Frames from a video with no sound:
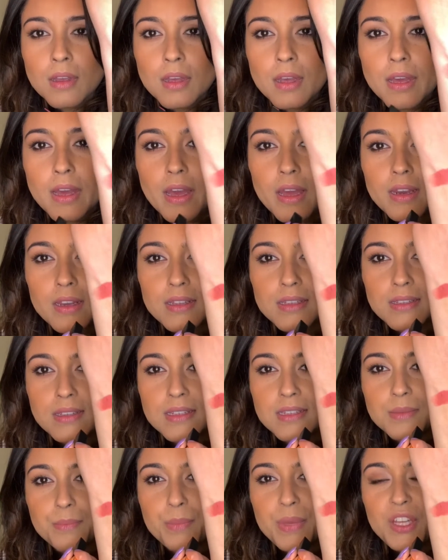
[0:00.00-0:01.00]
And it's this
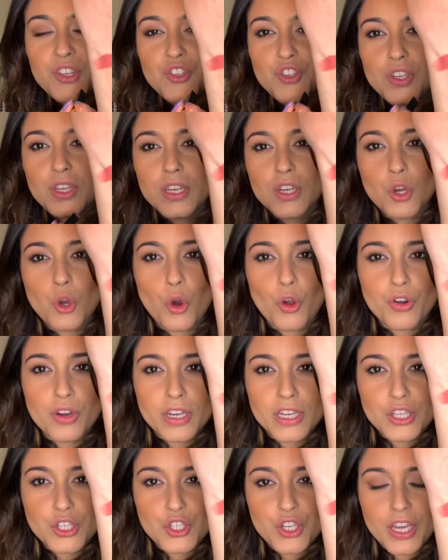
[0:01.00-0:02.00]
peachy corally
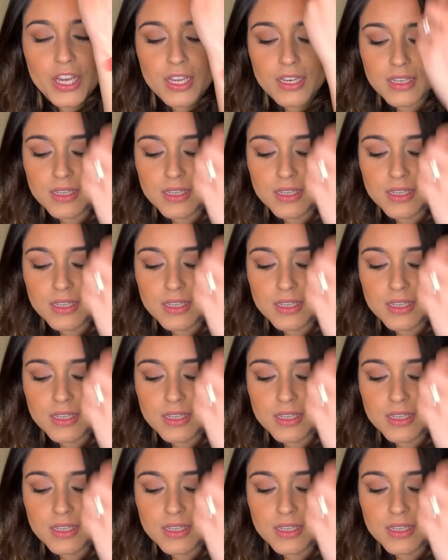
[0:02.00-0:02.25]
shade.